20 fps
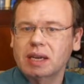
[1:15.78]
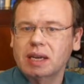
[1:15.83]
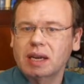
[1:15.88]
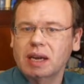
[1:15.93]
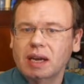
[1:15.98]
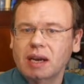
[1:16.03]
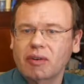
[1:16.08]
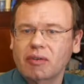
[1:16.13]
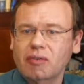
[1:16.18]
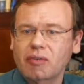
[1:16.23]
I
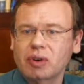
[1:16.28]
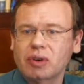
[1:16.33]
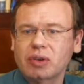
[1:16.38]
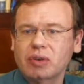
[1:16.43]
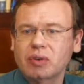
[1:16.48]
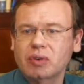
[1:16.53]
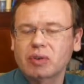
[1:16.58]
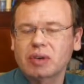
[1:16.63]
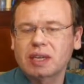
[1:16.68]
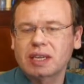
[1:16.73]
have for
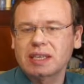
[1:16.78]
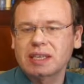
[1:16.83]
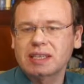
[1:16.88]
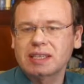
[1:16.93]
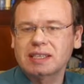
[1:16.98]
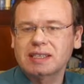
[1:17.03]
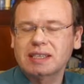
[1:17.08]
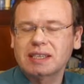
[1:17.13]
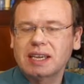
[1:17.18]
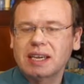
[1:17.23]
you
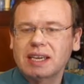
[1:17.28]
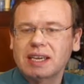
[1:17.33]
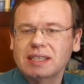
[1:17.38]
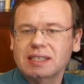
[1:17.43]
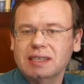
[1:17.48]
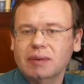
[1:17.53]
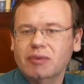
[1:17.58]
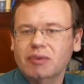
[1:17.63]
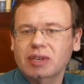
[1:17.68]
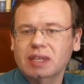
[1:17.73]
is
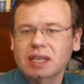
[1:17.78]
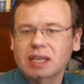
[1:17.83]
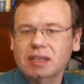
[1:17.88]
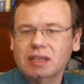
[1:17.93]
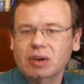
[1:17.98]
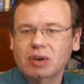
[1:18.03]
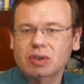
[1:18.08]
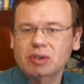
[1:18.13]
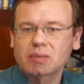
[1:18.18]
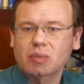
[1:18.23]
something that
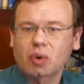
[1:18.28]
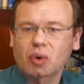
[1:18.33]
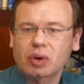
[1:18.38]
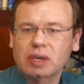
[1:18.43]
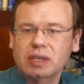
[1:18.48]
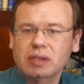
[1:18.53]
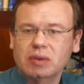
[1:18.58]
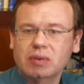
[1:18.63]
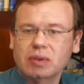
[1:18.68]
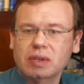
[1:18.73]
goes more
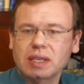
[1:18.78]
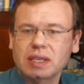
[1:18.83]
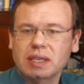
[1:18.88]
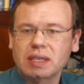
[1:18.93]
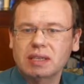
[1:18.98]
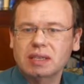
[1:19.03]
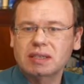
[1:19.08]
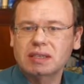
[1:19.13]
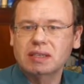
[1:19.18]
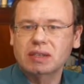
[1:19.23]
into
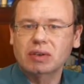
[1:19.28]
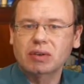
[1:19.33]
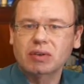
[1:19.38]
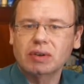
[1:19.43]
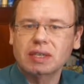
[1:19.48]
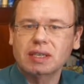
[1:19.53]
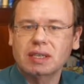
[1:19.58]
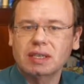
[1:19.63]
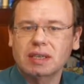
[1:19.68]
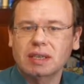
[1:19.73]
the
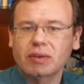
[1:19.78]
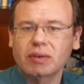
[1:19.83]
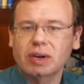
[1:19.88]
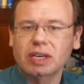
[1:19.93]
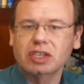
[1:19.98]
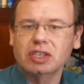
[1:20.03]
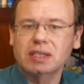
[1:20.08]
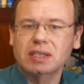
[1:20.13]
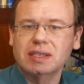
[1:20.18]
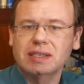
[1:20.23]
security
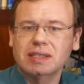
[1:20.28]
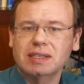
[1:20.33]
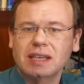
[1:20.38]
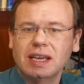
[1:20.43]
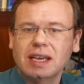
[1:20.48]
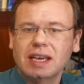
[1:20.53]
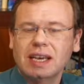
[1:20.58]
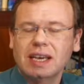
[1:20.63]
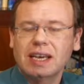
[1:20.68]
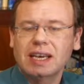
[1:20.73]
directions.
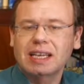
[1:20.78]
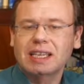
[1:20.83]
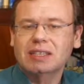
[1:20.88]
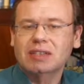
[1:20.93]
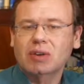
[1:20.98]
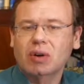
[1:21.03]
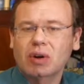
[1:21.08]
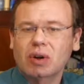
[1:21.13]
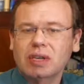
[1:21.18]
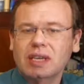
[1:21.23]
It's
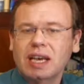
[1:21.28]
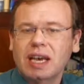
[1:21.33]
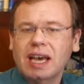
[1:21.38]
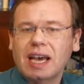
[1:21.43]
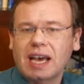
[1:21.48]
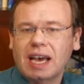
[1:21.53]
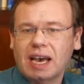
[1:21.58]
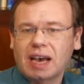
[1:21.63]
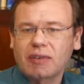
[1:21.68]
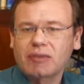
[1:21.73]
called
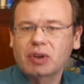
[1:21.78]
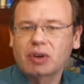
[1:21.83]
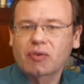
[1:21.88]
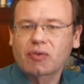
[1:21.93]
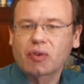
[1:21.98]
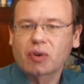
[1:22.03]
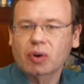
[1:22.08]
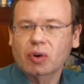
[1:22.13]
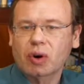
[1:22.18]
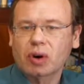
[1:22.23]
"Have You
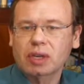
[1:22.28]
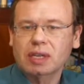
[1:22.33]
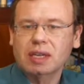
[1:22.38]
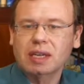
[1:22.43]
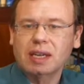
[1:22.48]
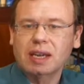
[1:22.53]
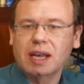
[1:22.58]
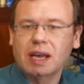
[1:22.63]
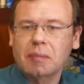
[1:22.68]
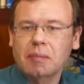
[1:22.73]

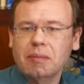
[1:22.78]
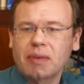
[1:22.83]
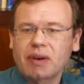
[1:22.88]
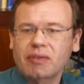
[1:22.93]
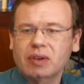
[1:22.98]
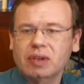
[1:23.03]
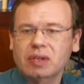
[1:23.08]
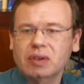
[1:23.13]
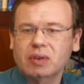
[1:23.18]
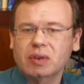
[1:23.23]
Forgotten a
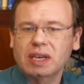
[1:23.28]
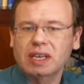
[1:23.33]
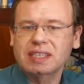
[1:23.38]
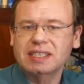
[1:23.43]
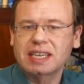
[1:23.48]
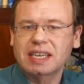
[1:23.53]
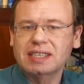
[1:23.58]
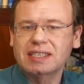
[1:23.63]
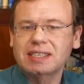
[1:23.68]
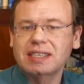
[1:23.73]
Method to
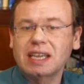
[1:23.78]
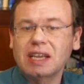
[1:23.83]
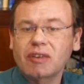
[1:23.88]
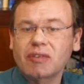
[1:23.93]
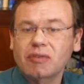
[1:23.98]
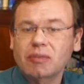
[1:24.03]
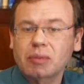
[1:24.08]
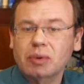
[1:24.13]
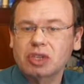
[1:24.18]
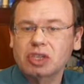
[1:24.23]
Assess
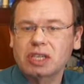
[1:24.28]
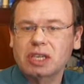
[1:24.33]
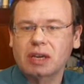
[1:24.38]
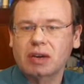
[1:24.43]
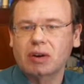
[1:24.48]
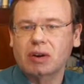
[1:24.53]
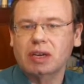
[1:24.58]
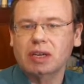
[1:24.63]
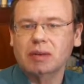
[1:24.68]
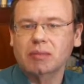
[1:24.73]
If Machine
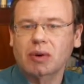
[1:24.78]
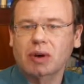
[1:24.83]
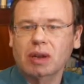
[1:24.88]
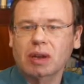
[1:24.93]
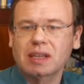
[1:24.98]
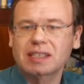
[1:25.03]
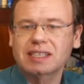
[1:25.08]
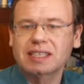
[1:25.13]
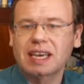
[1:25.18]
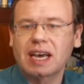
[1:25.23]
Learning
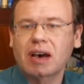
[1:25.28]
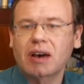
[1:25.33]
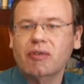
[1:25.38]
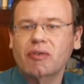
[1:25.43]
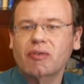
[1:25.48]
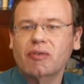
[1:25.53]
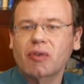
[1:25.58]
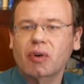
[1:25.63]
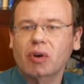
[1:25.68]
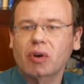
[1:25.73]
Models Have
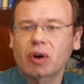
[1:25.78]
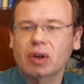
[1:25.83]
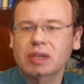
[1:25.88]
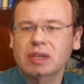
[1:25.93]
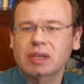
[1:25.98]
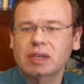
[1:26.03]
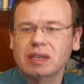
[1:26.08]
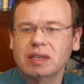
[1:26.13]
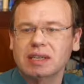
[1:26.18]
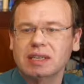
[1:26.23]

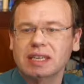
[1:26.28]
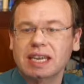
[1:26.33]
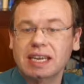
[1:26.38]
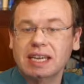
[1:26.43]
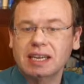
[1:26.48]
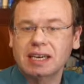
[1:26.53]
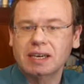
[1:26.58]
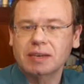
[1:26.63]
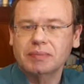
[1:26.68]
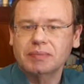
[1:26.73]
Forgotten
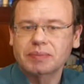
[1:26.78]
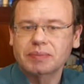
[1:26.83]
Data?"